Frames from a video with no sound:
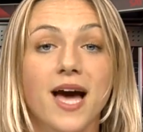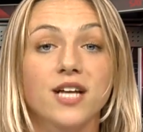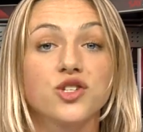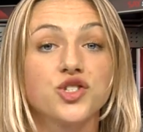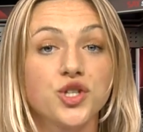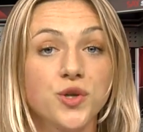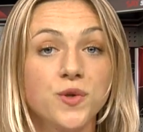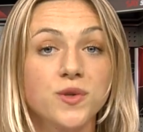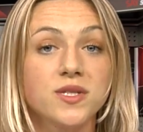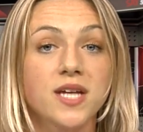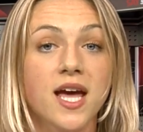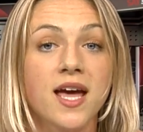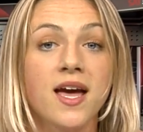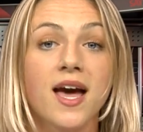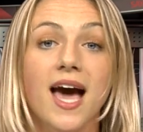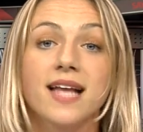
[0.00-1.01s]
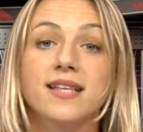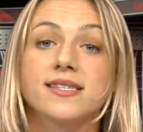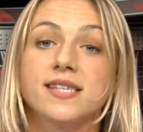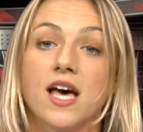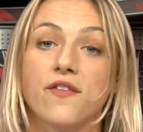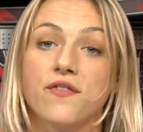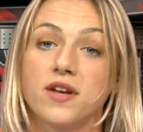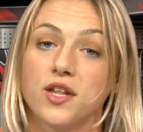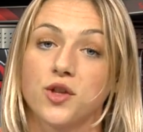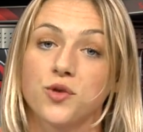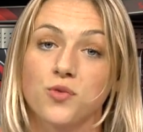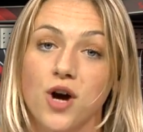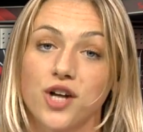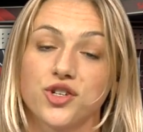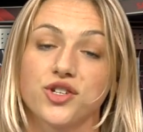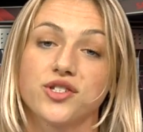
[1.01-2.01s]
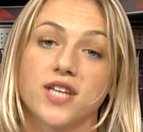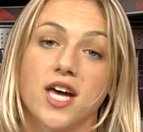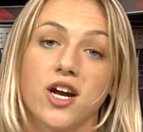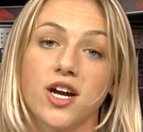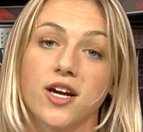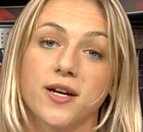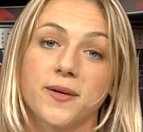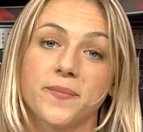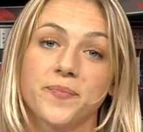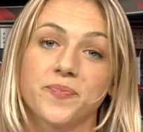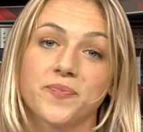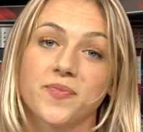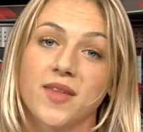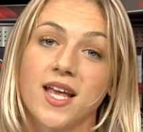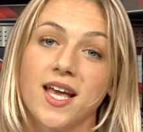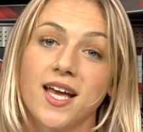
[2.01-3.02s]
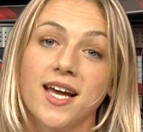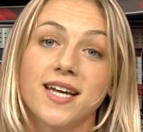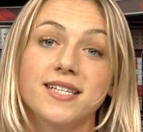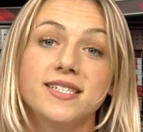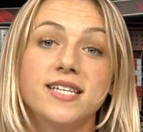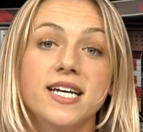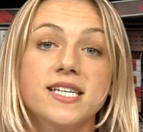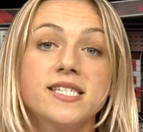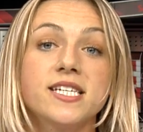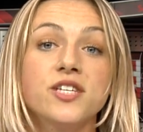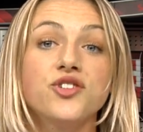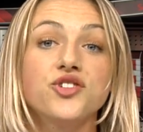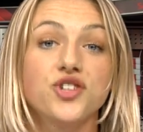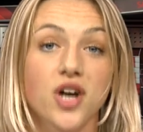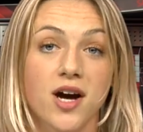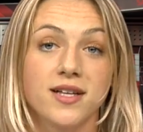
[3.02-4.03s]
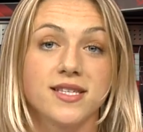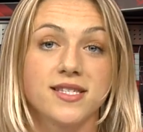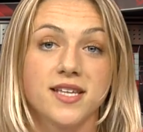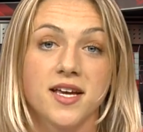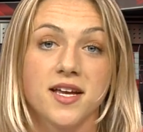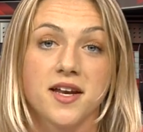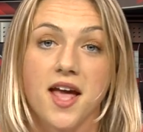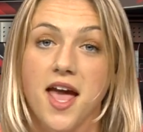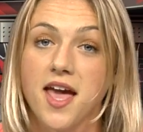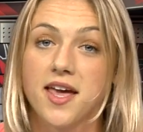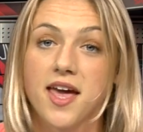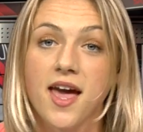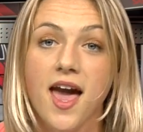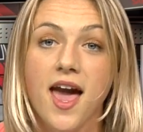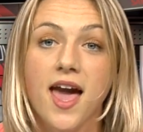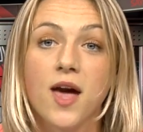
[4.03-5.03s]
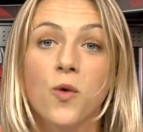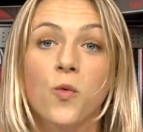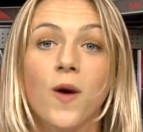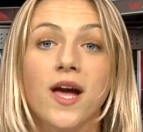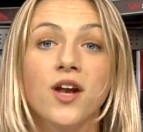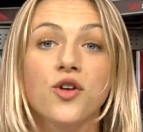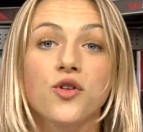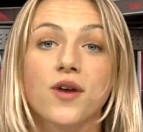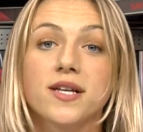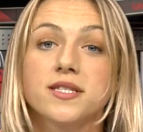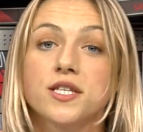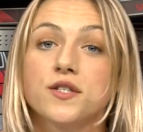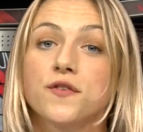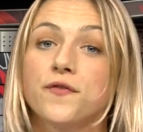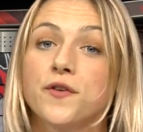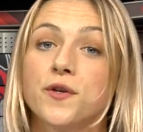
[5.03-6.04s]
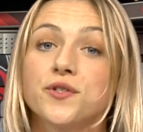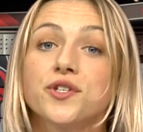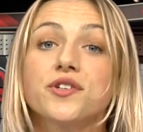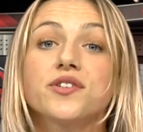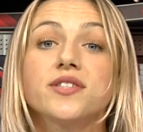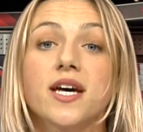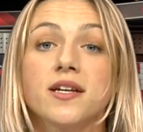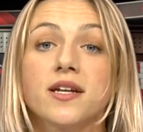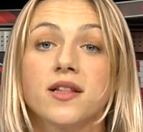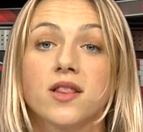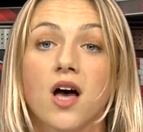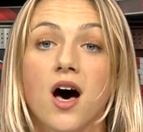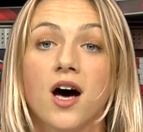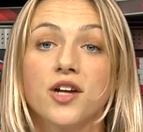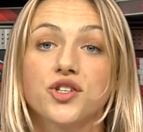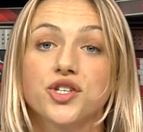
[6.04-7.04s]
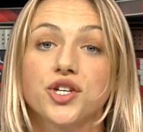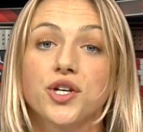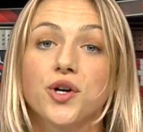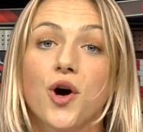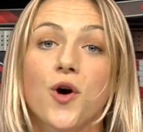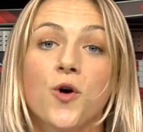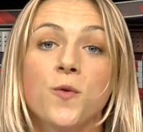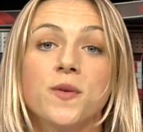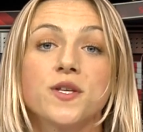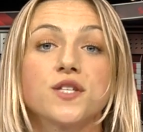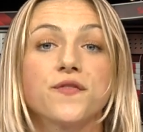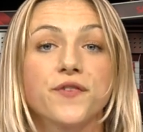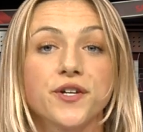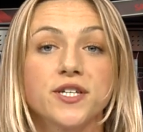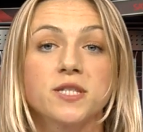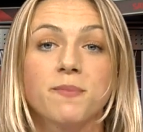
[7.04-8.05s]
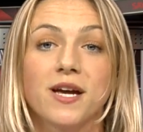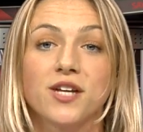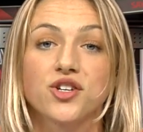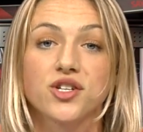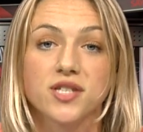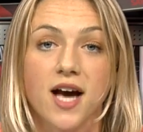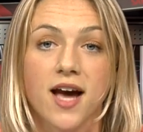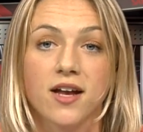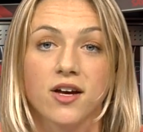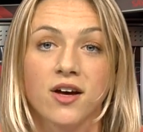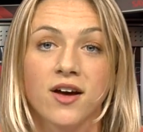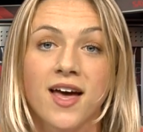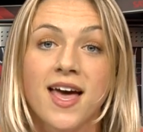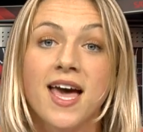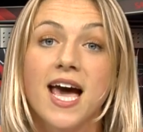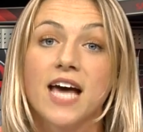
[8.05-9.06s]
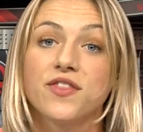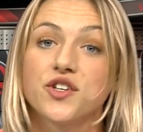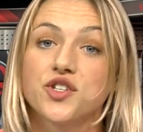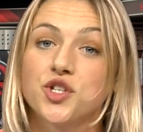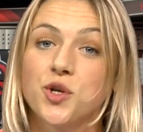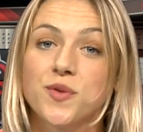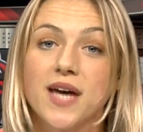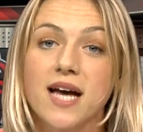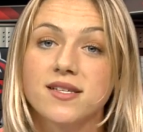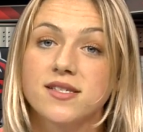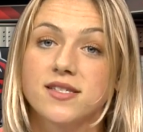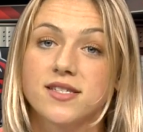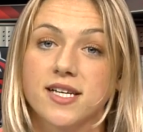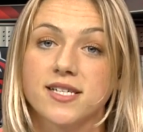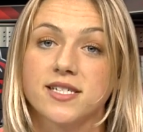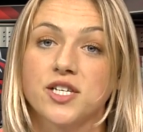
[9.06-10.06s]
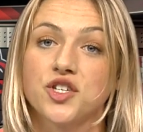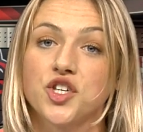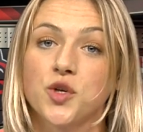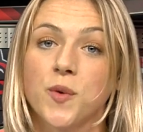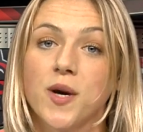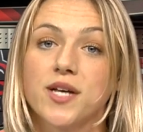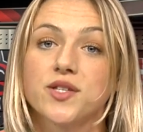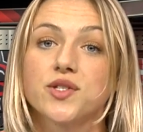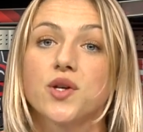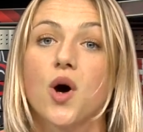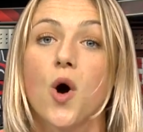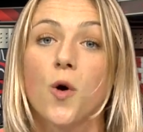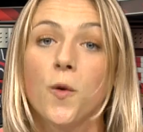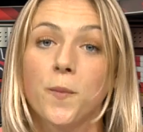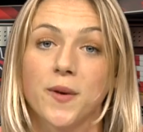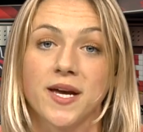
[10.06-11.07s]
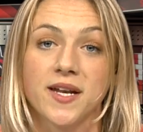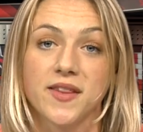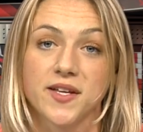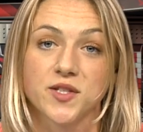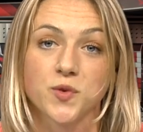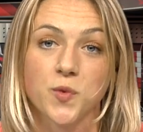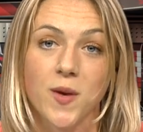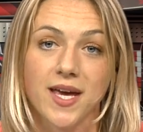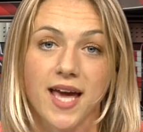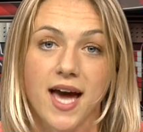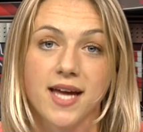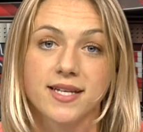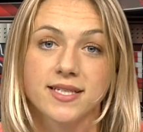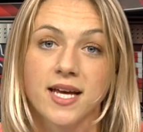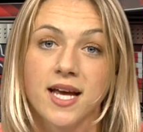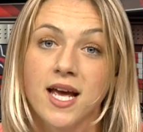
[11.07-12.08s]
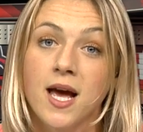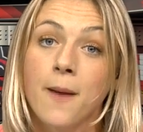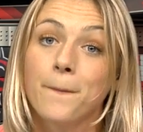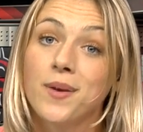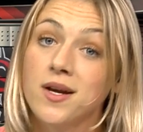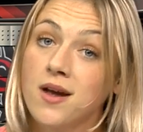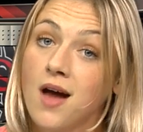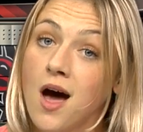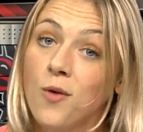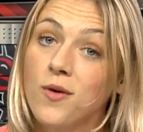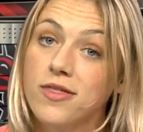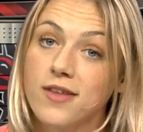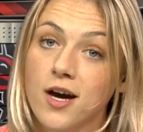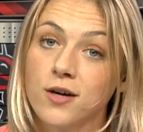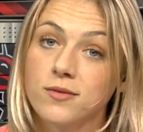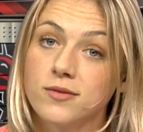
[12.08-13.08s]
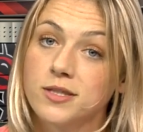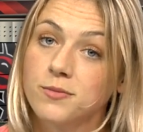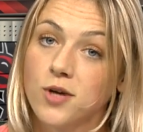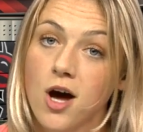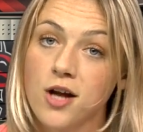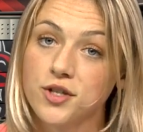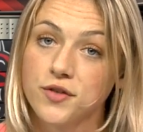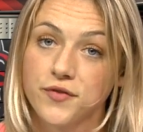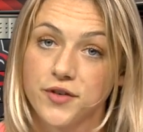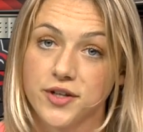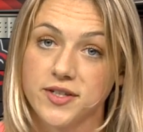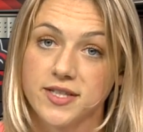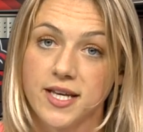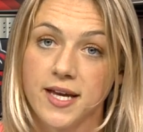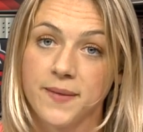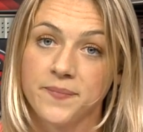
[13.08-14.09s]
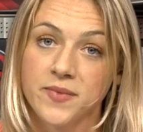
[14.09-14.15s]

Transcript: Tuesday at 7 in the Rogers Center. Dustin Johnson, a.k.a. Wayne Gretzky's future son-in-law, took home his first major title at the 2016 U.S. Open this weekend, but not without some controversy.